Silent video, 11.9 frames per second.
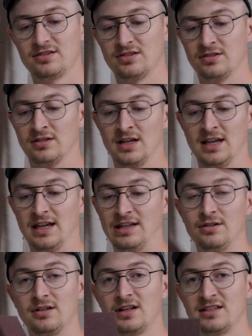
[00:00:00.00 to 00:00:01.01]
So it
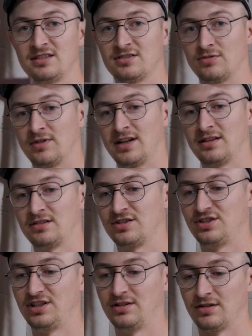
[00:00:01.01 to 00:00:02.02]
utilizes a regular
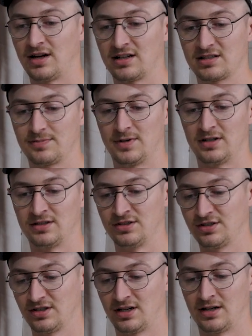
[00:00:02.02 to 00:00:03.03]
sheetrock
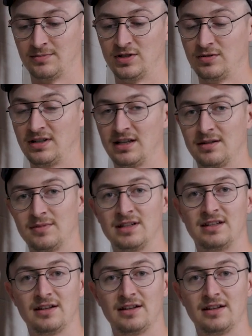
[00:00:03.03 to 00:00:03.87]
sponge. You can get them in